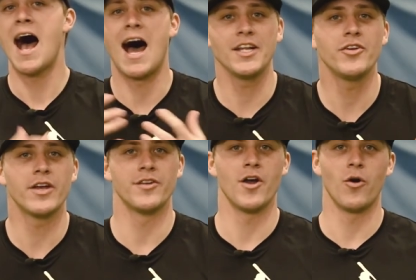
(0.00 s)
how do you
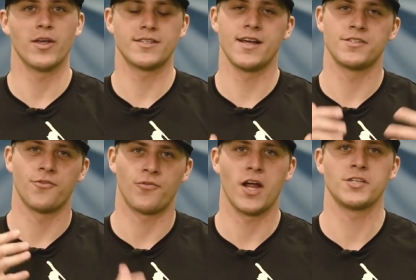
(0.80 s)
get noticed as
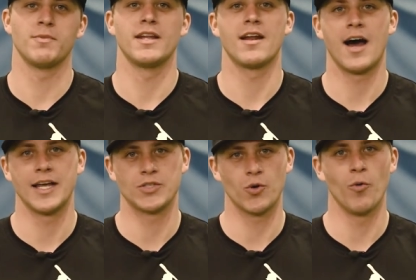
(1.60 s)
a freshman in
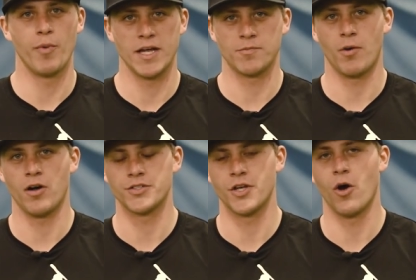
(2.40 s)
high school
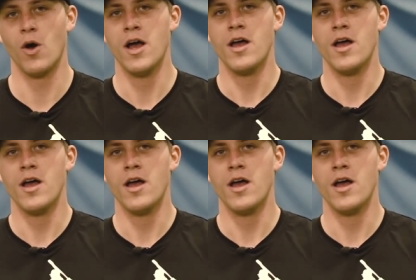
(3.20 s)
baseball? So